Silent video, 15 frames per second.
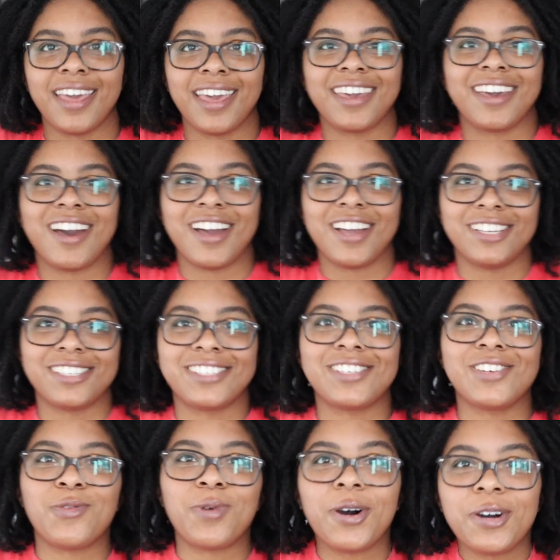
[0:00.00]
Hey guys,
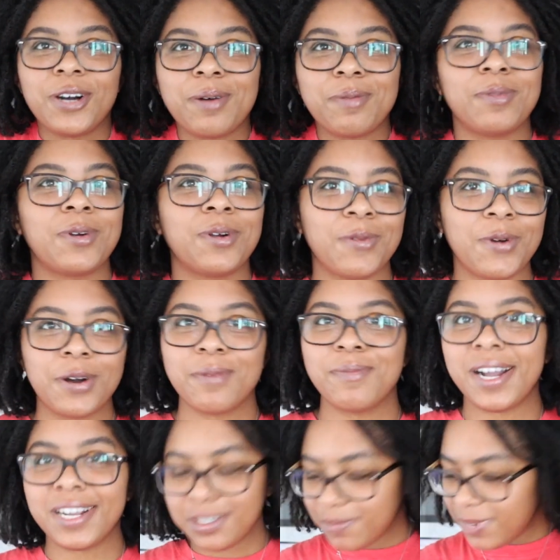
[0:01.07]
welcome
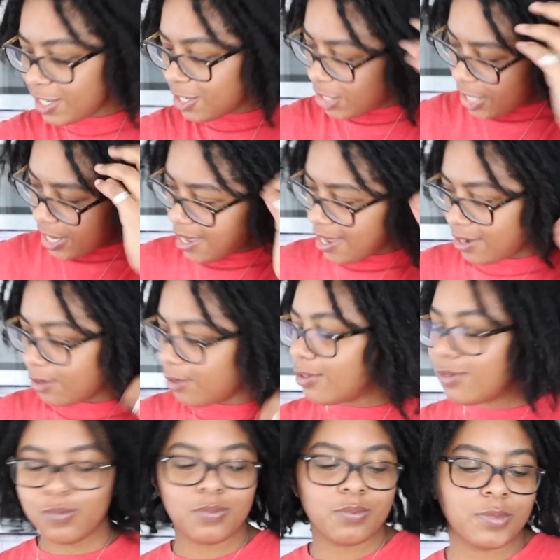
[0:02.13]
back to my
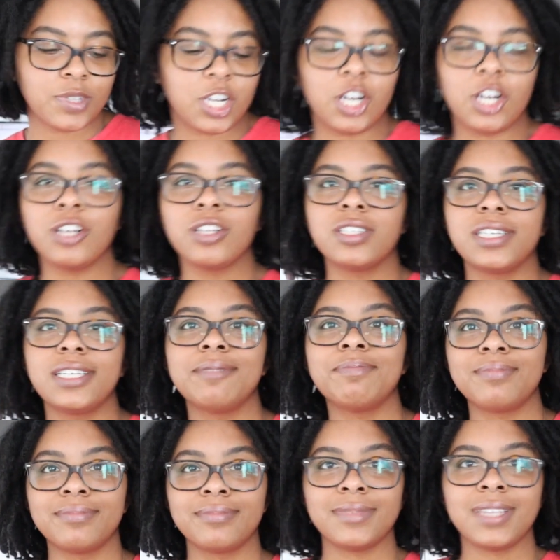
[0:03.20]
channel. Currently
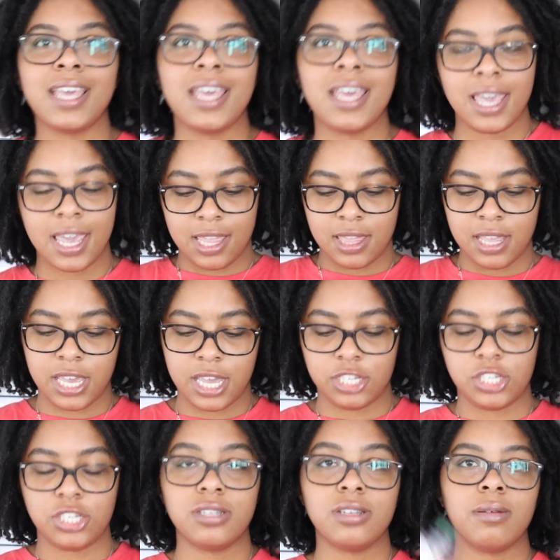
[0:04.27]
in the
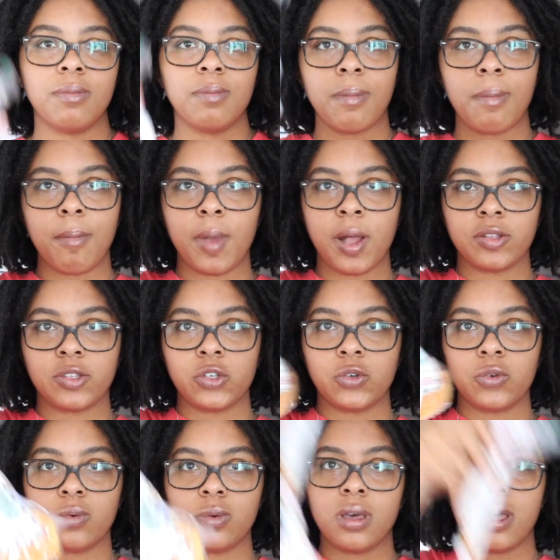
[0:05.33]
kitchen about
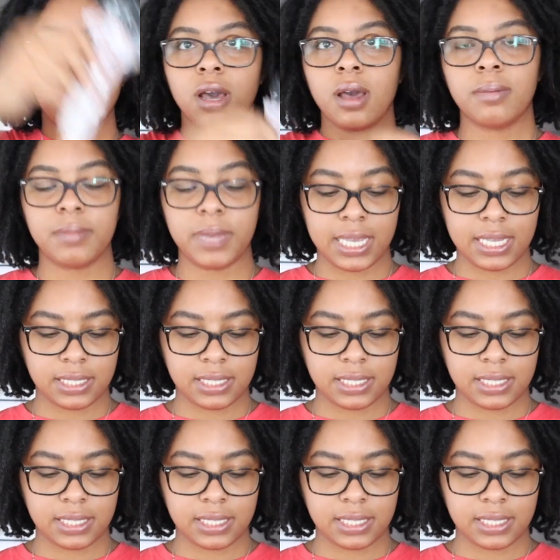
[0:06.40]
to make a